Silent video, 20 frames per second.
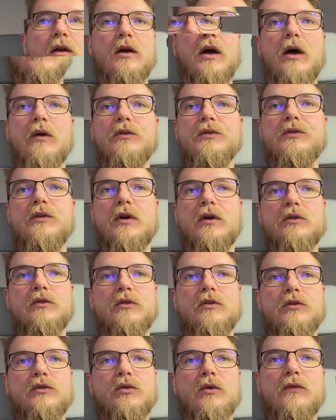How is
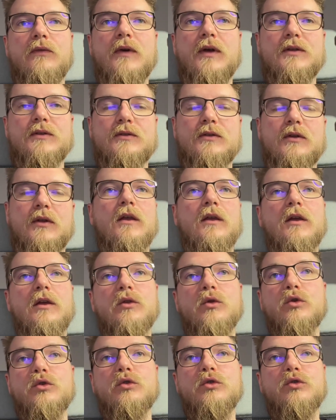Dart so fast?
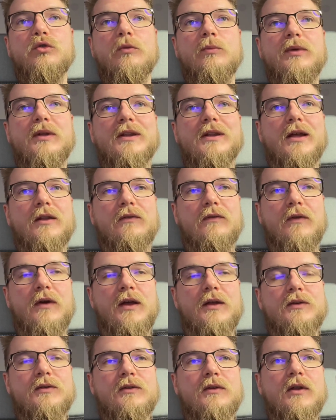In order to be that
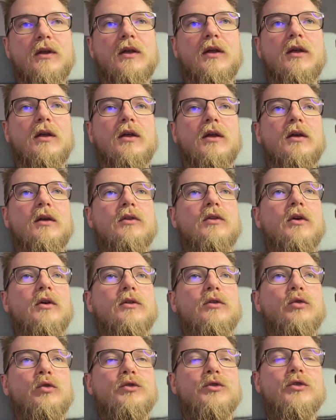fast,
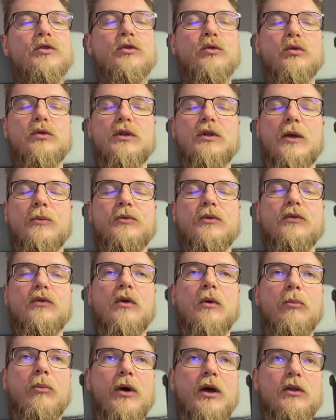Dart uses two types of
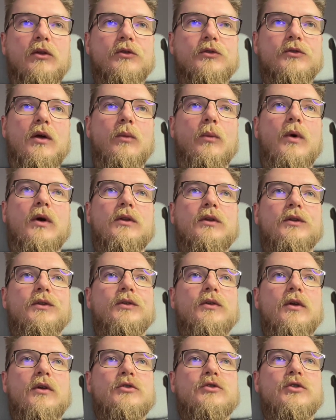compilers. One
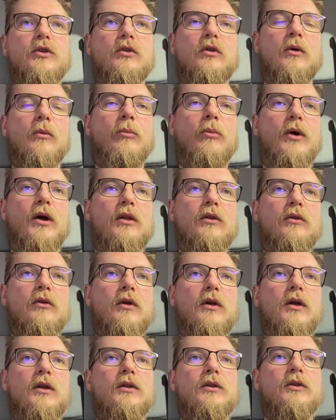is a JIT
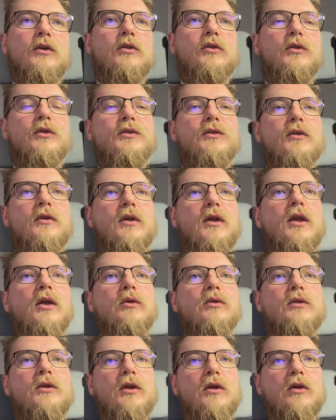compiler and the other is
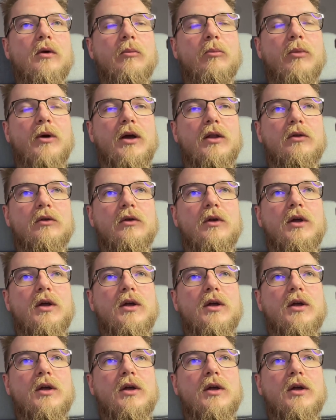AOT compiler.